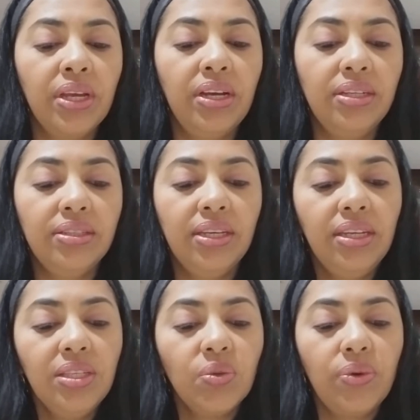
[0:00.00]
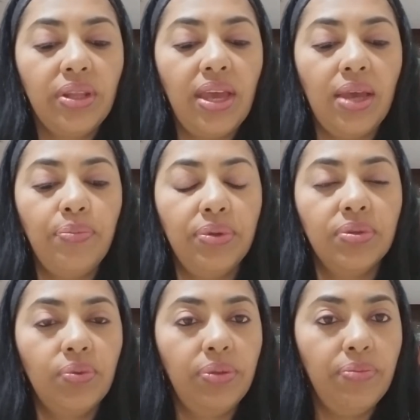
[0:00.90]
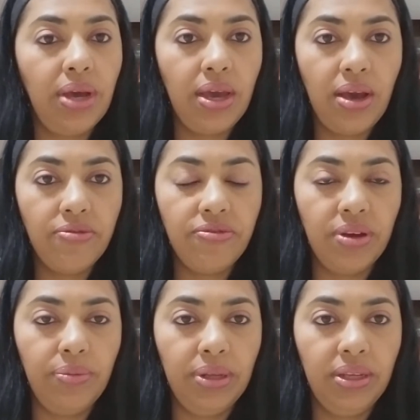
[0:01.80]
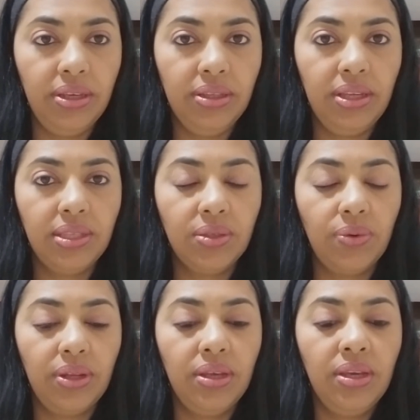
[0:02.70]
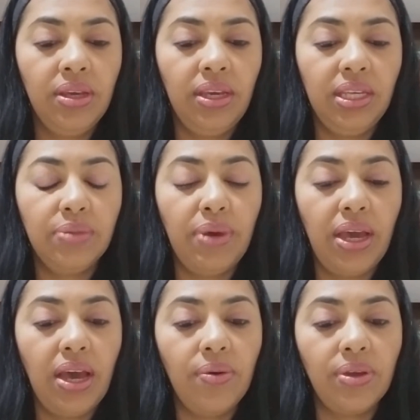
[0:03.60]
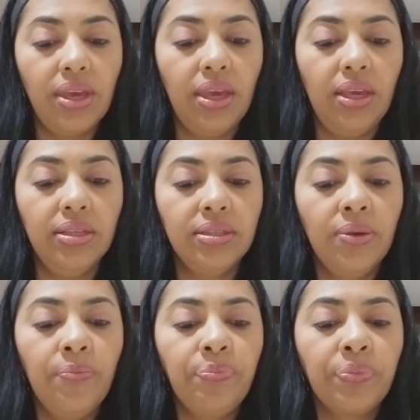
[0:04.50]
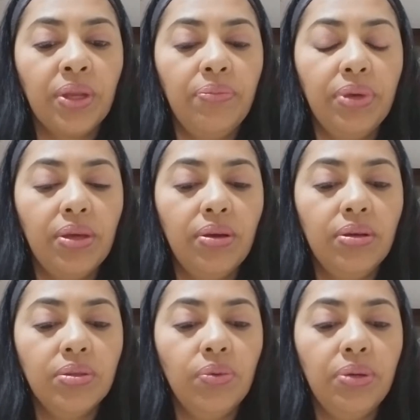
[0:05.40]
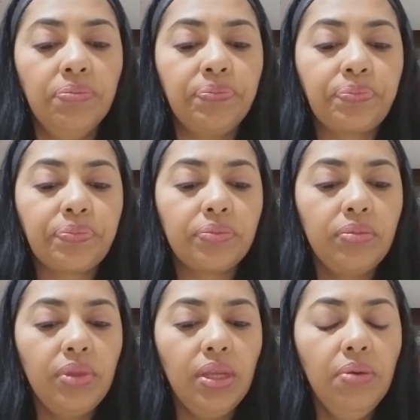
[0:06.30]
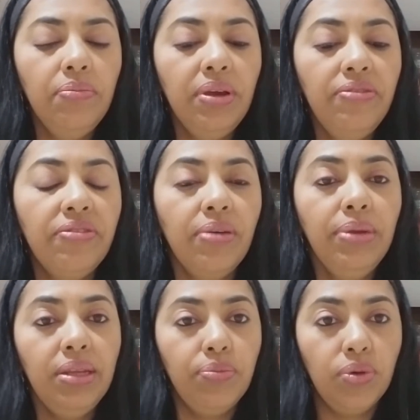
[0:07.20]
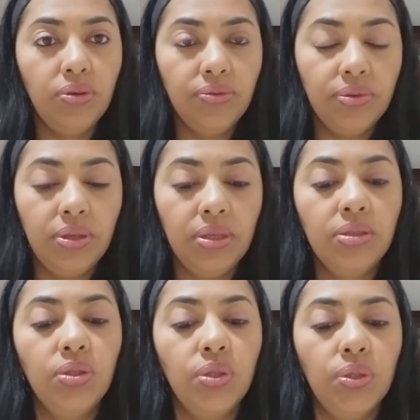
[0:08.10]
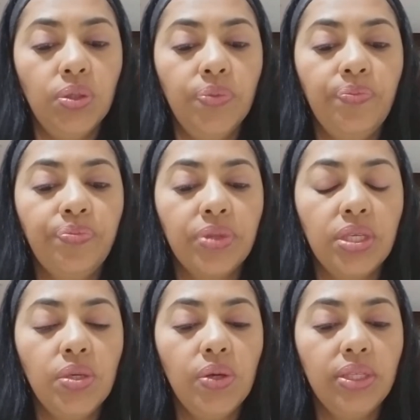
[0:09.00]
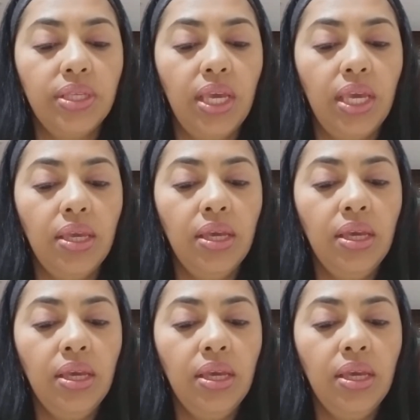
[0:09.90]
and that is what happens with my own family. That's what it's my own case, because when my family moved to USA,